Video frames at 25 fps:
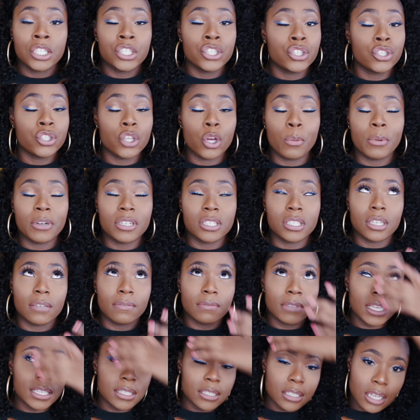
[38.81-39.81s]
So much
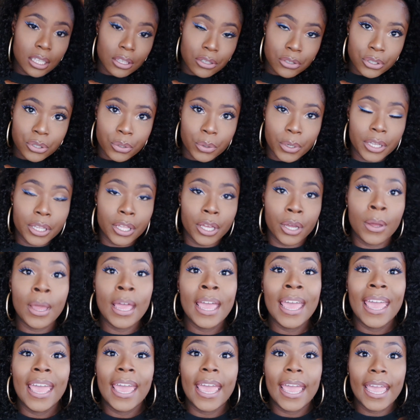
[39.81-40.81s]
stuff. That's another story though.
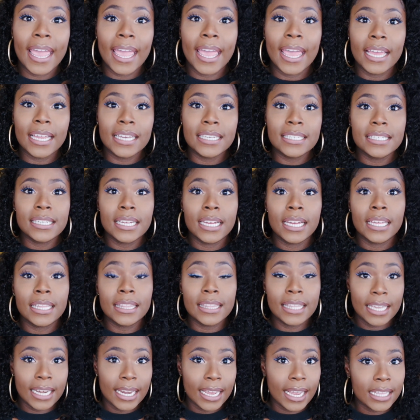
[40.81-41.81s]
And
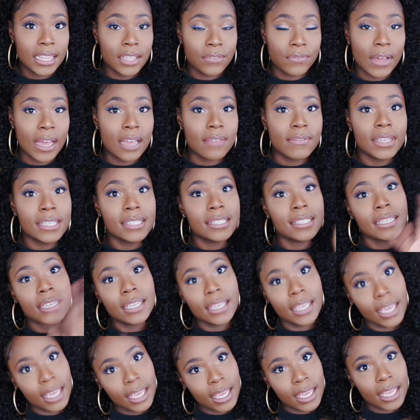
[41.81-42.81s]
then I got the 5S
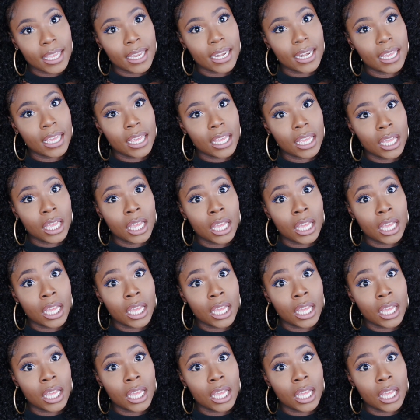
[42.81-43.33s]
again